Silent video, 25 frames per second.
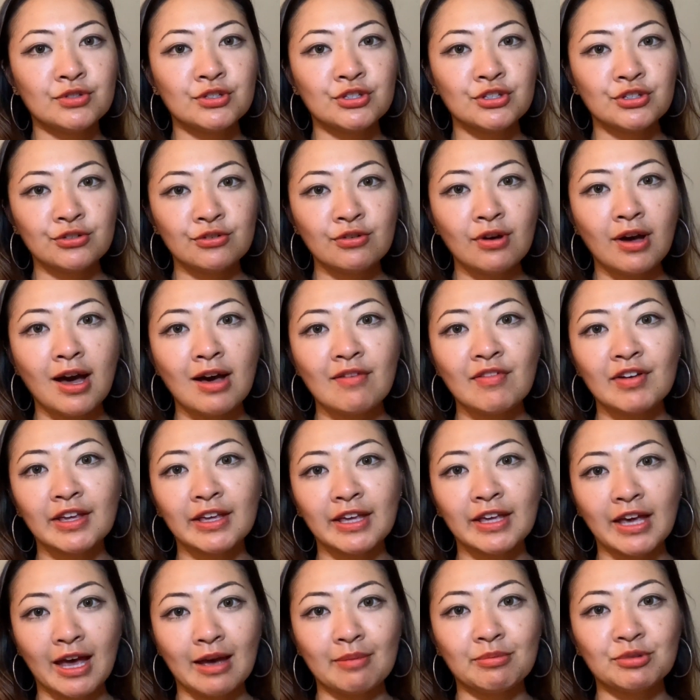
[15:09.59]
do have a
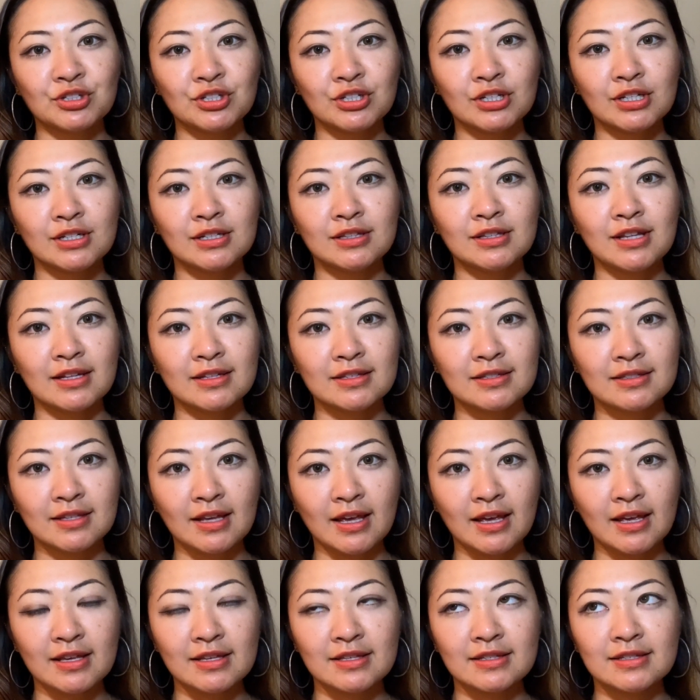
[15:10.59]
caption that
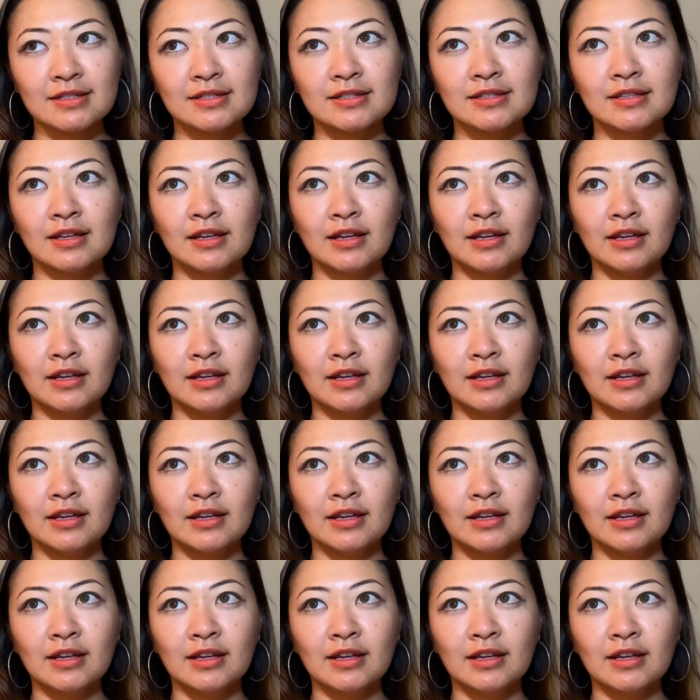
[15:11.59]
says